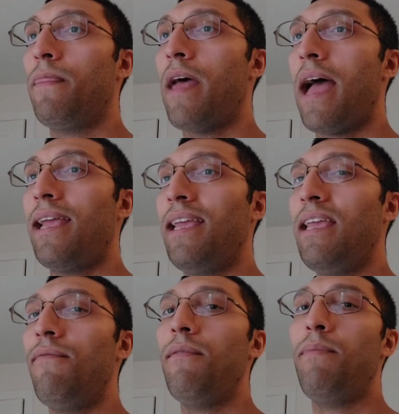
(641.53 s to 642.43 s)
that
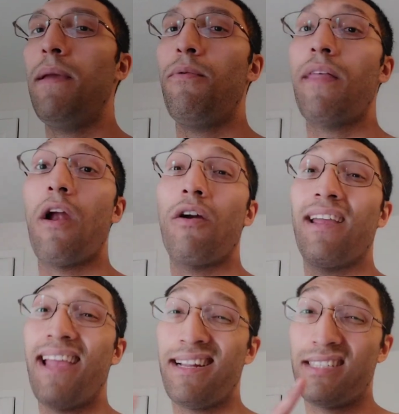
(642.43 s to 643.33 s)
even people that are
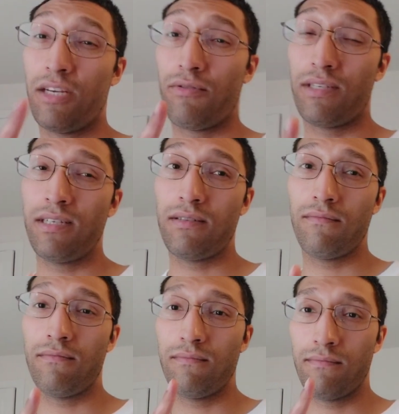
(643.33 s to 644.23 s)
against
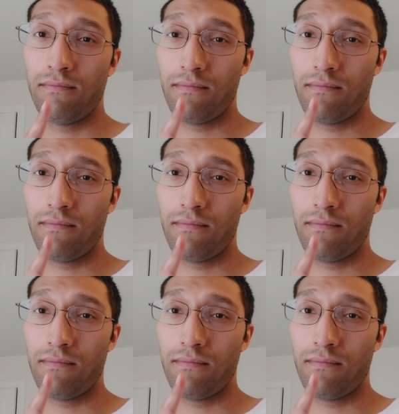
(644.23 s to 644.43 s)
syncretism